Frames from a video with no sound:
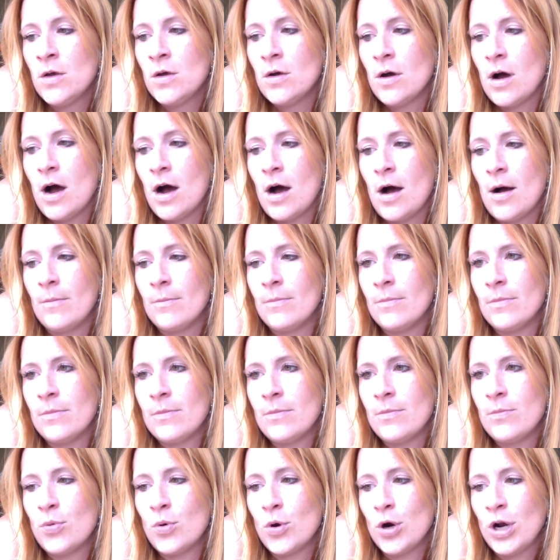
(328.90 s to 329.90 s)

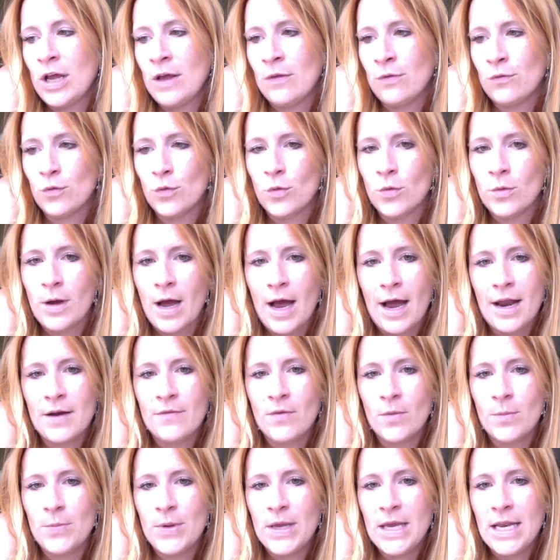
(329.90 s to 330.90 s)
putting it through kind of
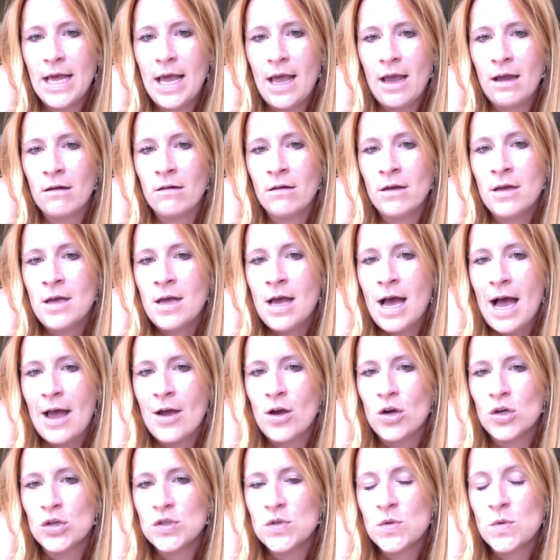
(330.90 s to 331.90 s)
a beating. I
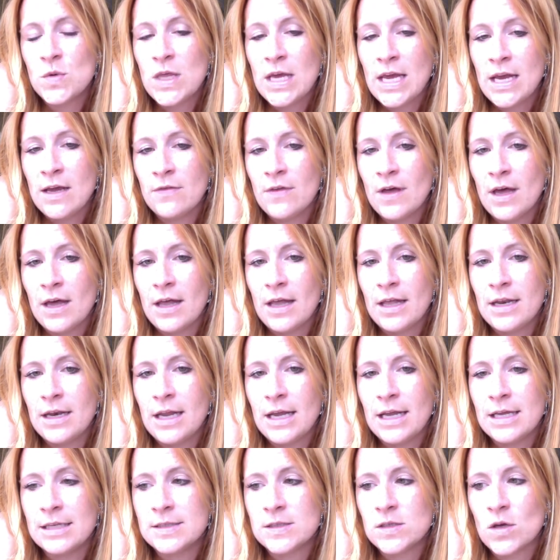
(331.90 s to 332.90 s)
also think that
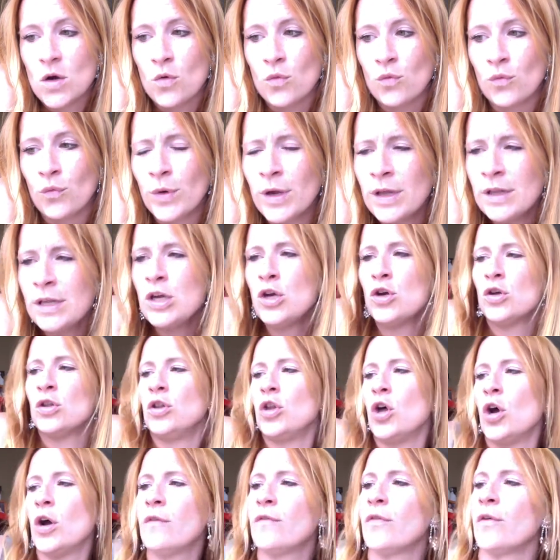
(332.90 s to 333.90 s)
it's a really good
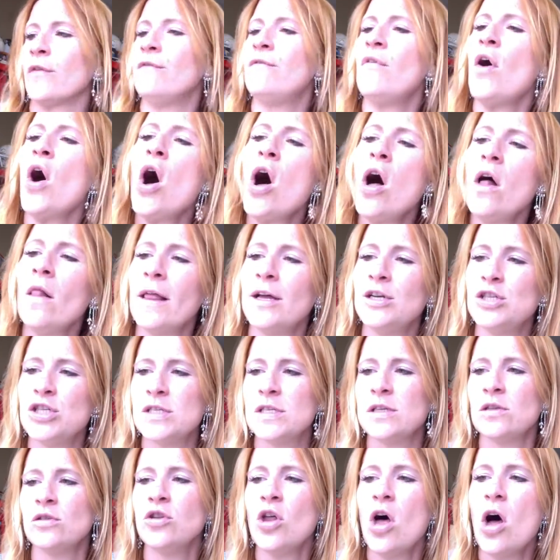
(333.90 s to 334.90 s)
look for fall. I
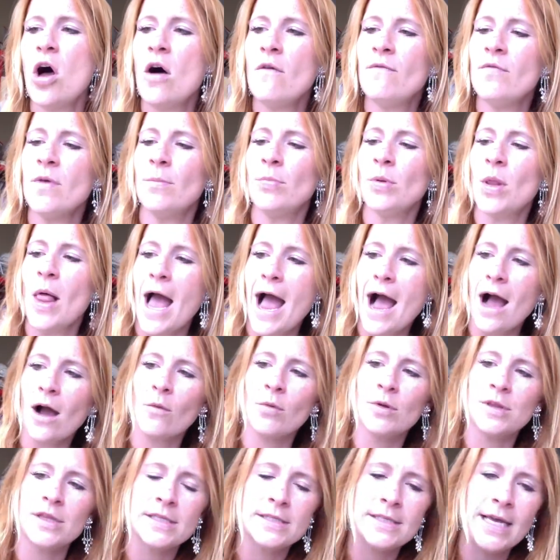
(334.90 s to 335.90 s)
just love the black
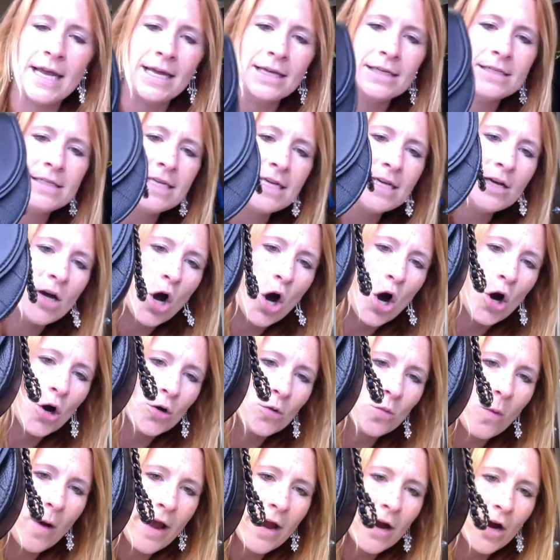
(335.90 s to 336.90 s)
with this antique
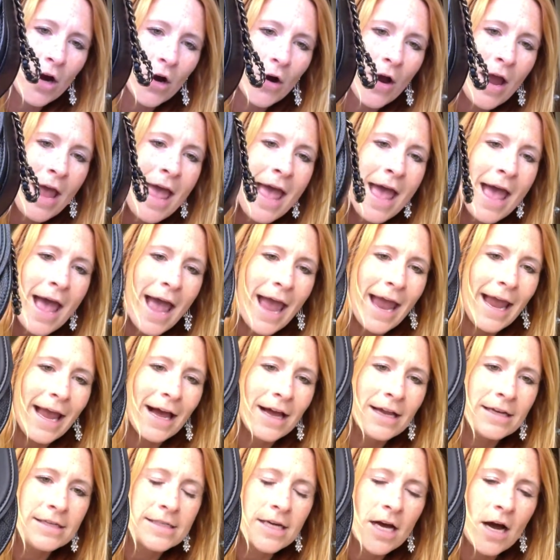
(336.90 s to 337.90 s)
hardware.
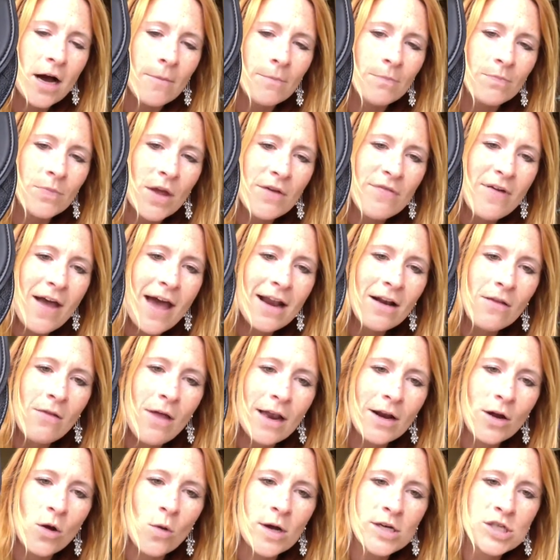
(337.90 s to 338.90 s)
And I've had a
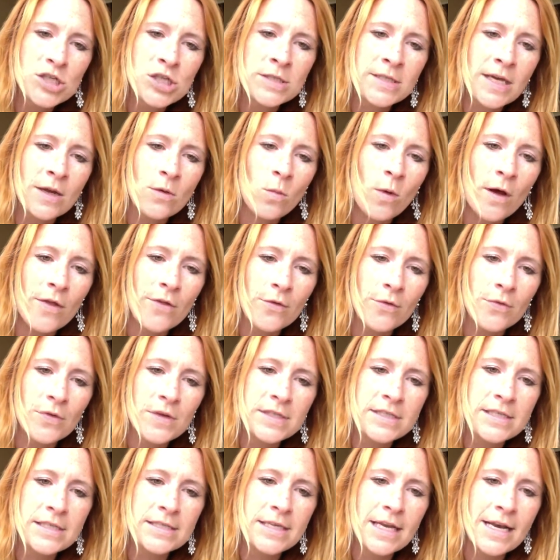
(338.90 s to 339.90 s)
lot of questions on whether
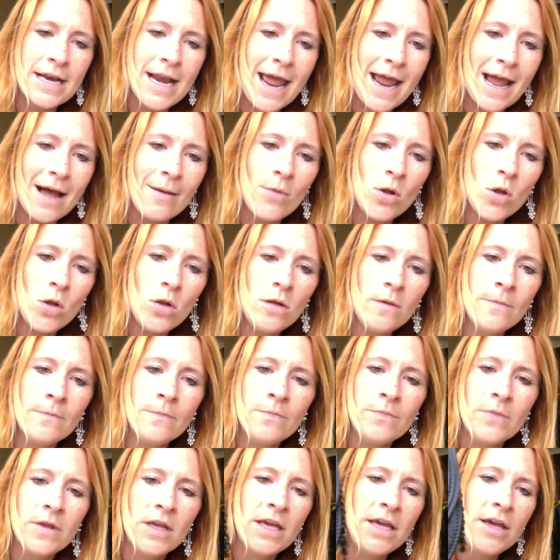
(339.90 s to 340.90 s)
this is enamel
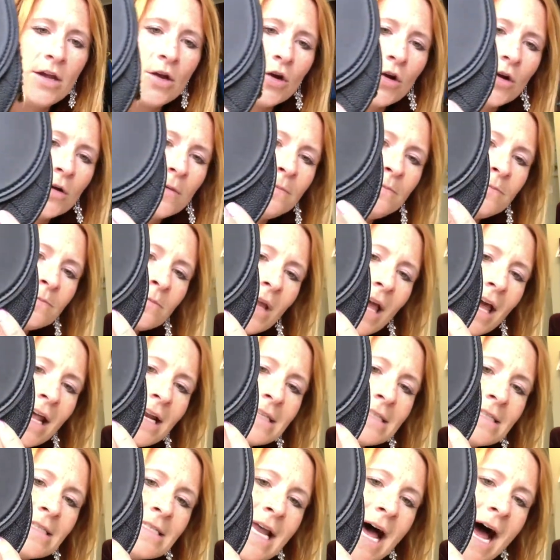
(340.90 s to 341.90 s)
here, and
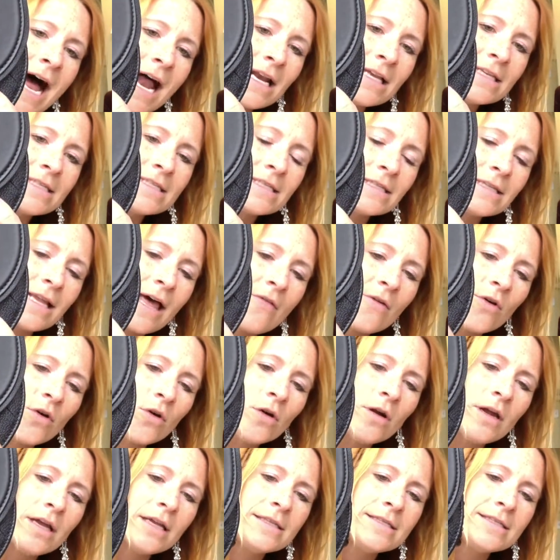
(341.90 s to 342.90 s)
it's not. It's
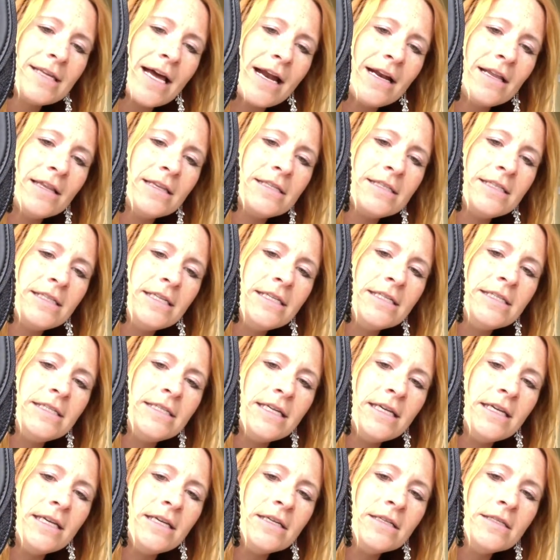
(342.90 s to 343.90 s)
leather inside of the
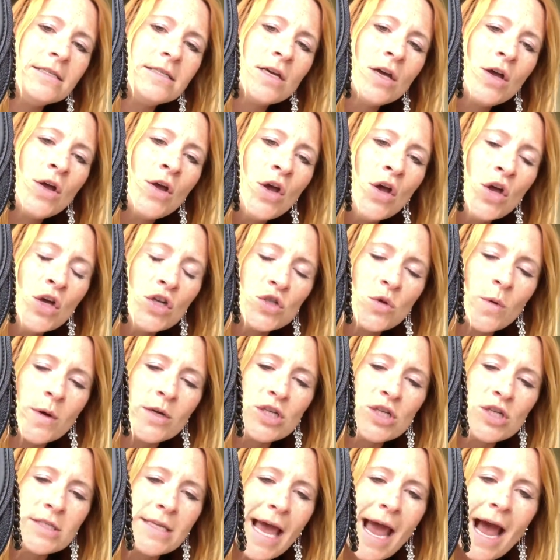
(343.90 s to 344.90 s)
CCs. So I
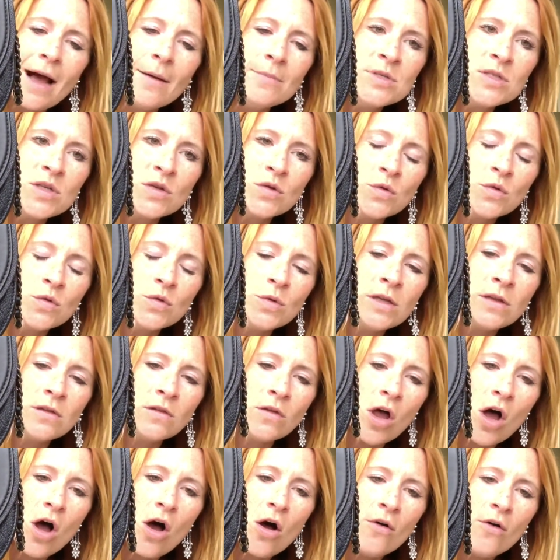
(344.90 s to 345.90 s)
just absolutely
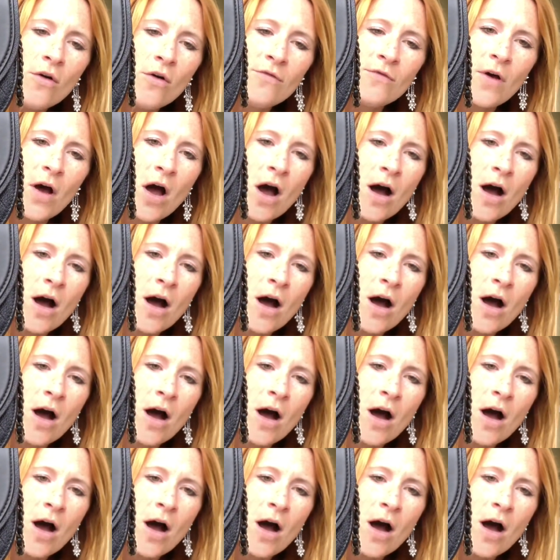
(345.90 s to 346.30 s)
love